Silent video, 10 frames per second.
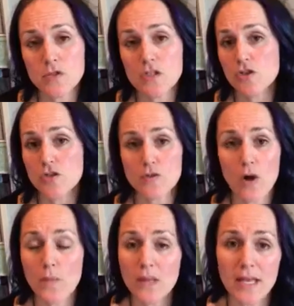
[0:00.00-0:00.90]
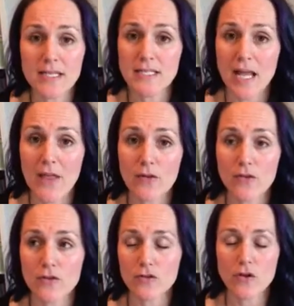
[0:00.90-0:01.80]
musicians are all playing together
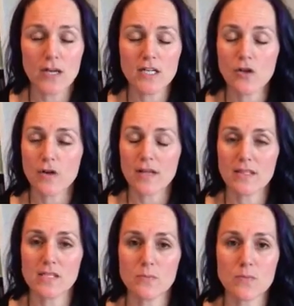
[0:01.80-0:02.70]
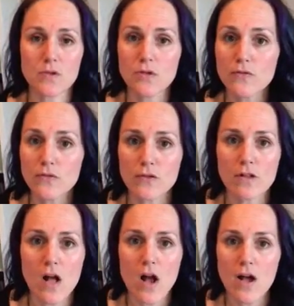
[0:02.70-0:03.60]
and they're trying to create this beautiful,
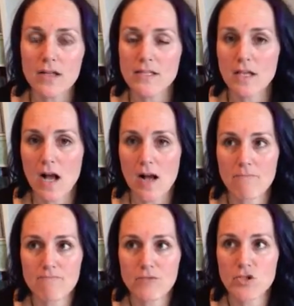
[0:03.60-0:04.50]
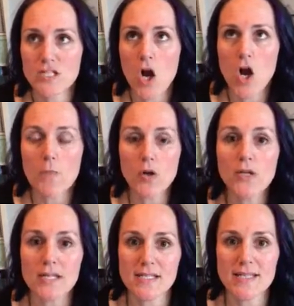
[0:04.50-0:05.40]
just
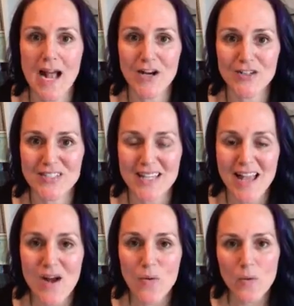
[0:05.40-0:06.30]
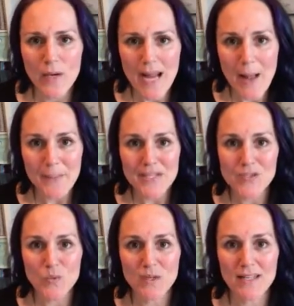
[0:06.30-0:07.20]
harmonious sound. Well, what
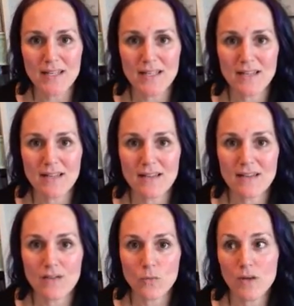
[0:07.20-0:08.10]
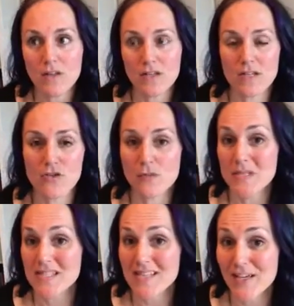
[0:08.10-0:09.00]
happens when one of the
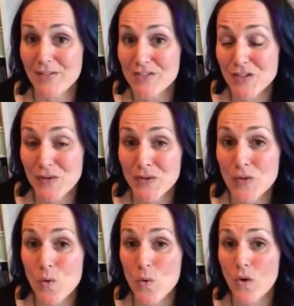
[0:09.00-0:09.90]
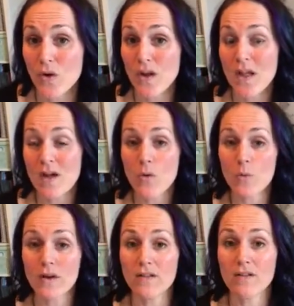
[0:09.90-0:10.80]
instruments is out of tune, or
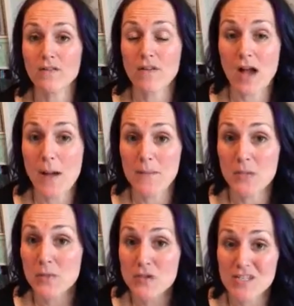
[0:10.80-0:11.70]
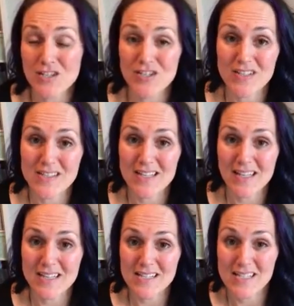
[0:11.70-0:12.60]
one of the musicians
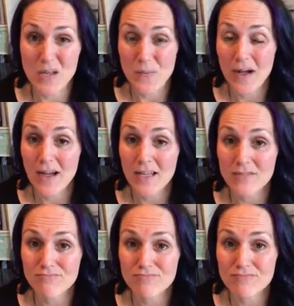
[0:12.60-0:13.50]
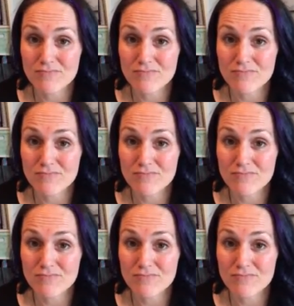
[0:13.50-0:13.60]
gets a step behind?